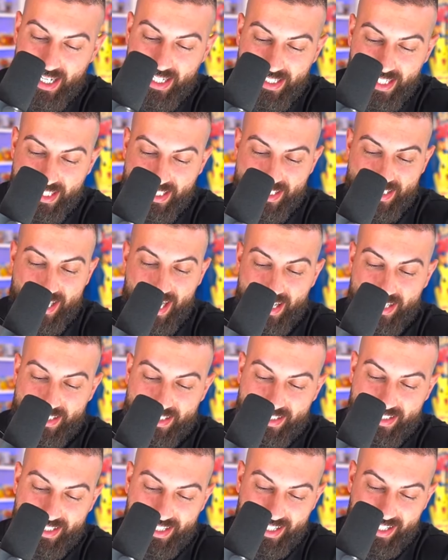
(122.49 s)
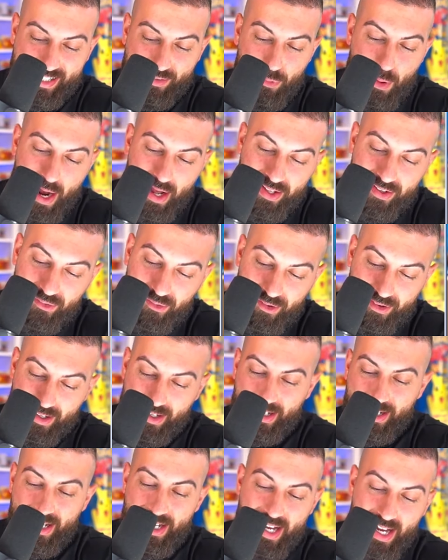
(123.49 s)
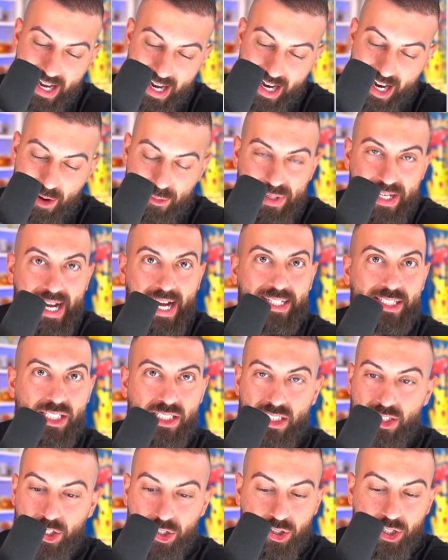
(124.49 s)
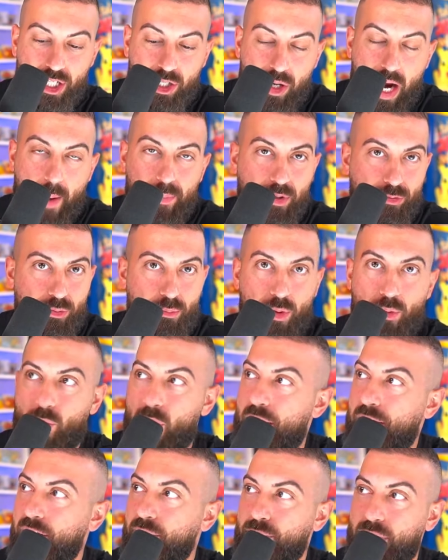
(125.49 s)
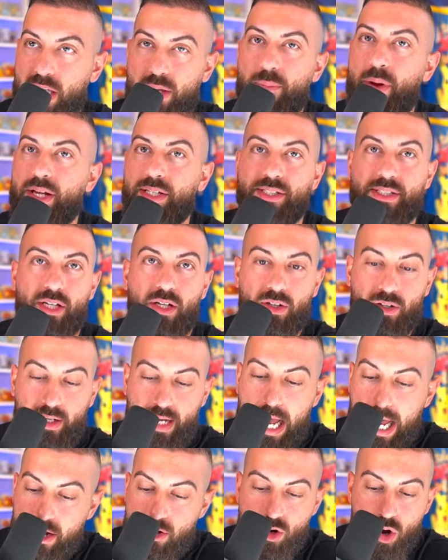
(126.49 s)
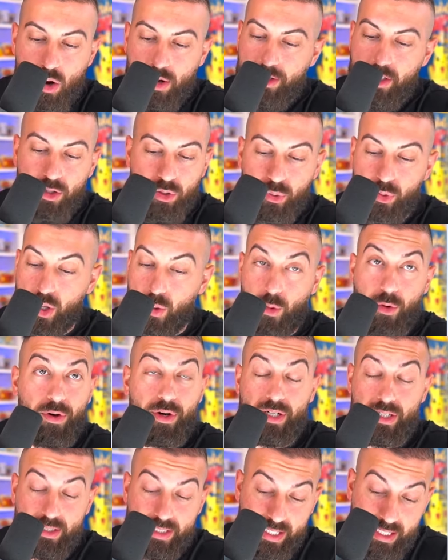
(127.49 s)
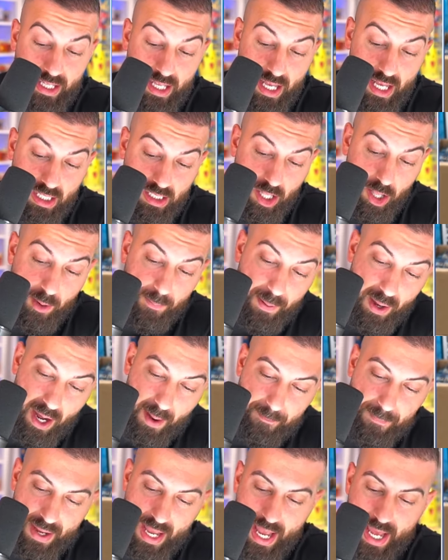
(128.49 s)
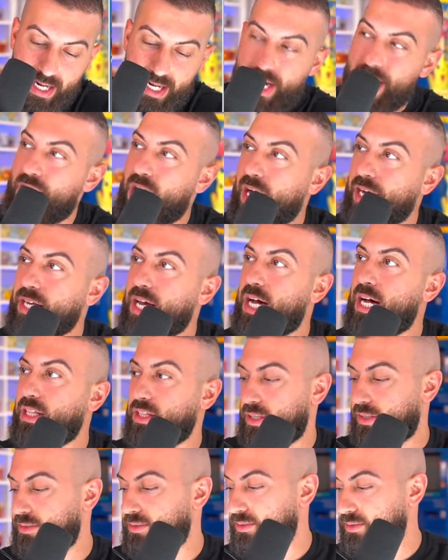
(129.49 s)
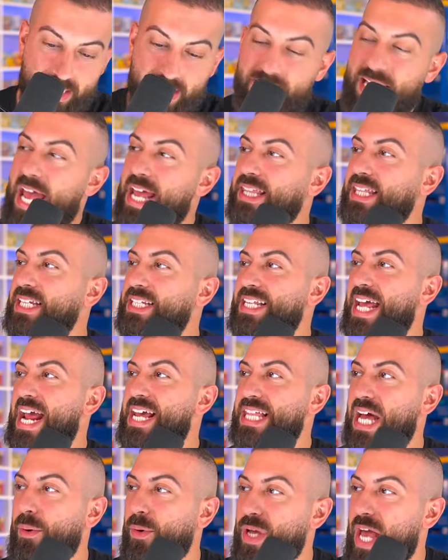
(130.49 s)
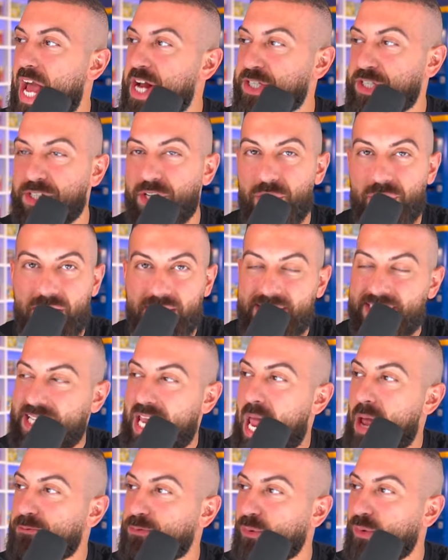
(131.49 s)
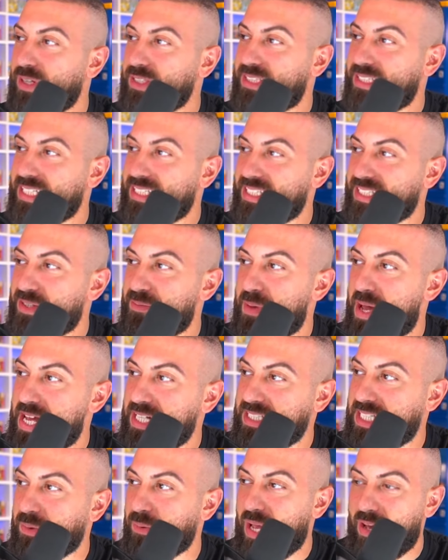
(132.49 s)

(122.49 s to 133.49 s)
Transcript: This is kind of sick, Polyworld. Um, and yeah, I just literally grabbed it from a random eBay seller. Like, I had no idea who they were or anything. Lilypup and a non-hollow. Today, the day that we actually don't get scammed for once. This is amazing.